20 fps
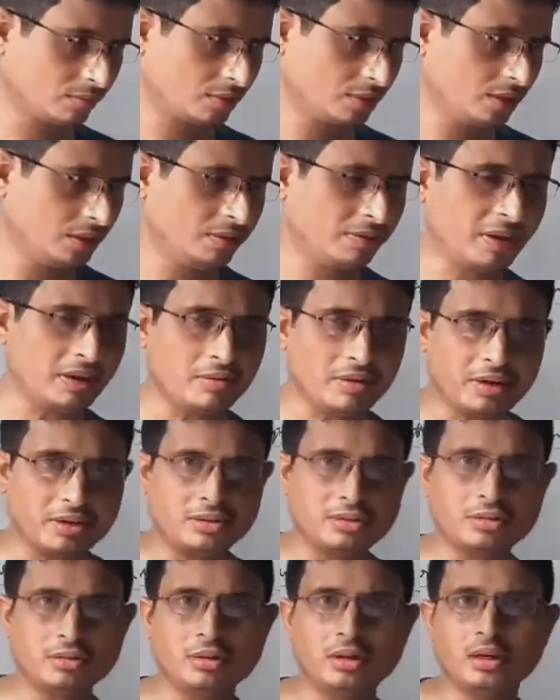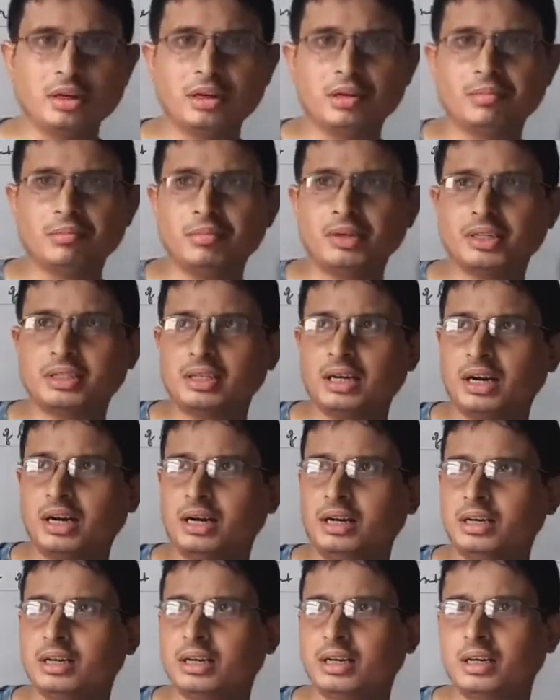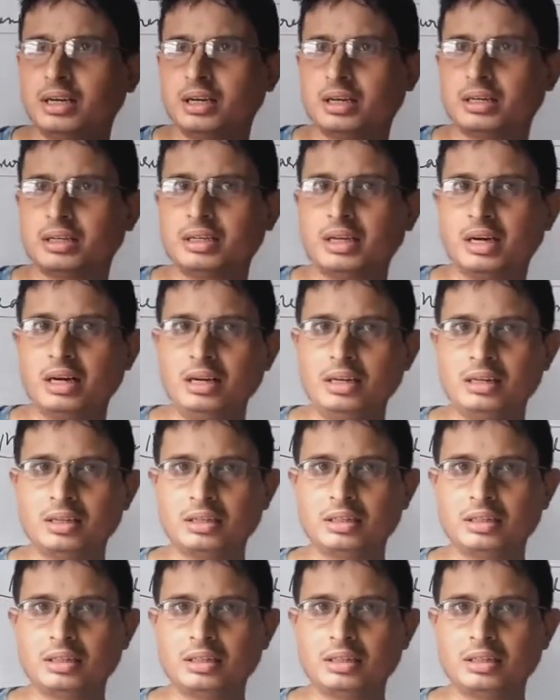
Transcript: if I want to measure the